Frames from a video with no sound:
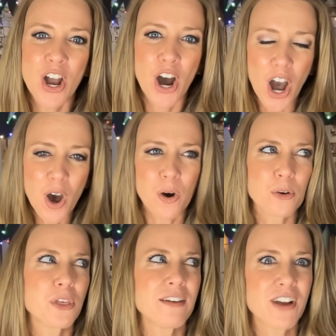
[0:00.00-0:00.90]
Oh,
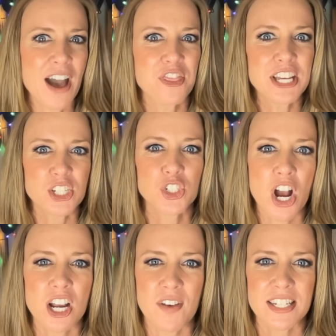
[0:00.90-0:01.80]
they've got this
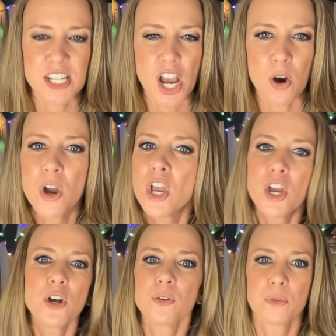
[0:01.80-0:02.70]
chunk of SEO,
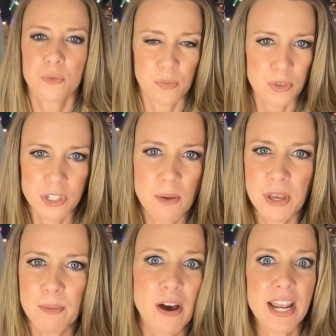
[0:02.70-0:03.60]

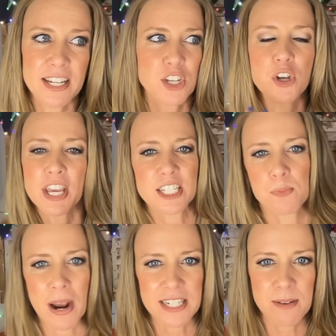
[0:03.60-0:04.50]
something about, the
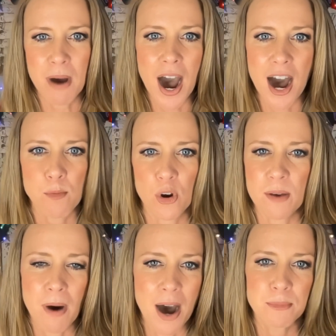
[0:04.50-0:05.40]
expecting mom or the
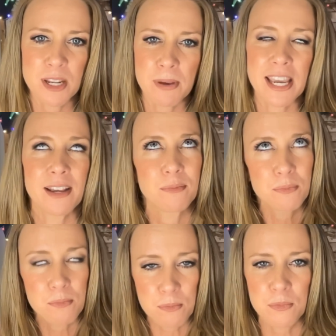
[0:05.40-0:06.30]
mom to be.
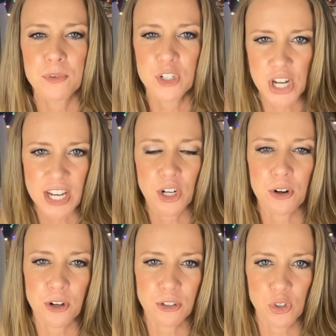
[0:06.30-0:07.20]
Check
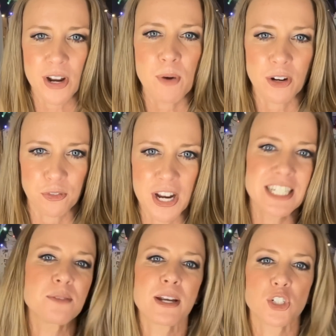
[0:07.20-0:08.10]
your trademark
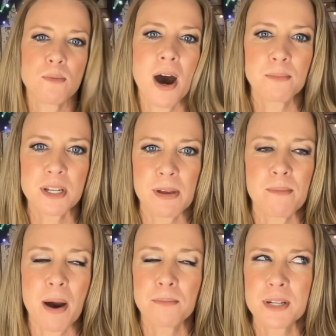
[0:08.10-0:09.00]
phrases, make sure mom to be
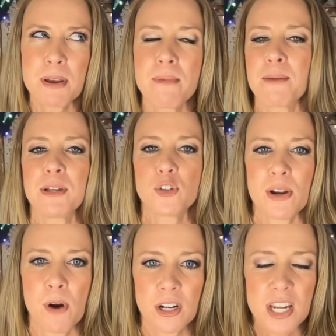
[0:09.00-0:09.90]
might be
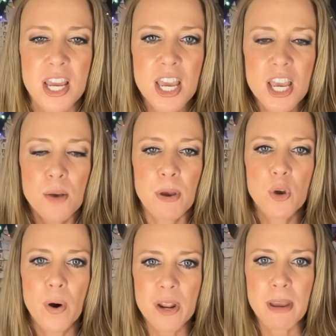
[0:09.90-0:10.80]
trademarked. But you
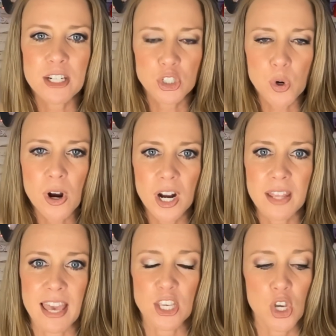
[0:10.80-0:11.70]
want to make sure
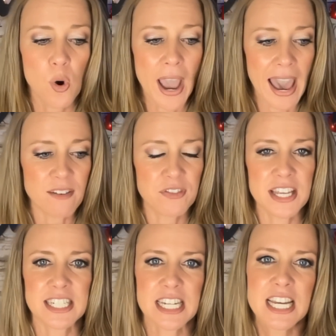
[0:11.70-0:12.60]
that you have this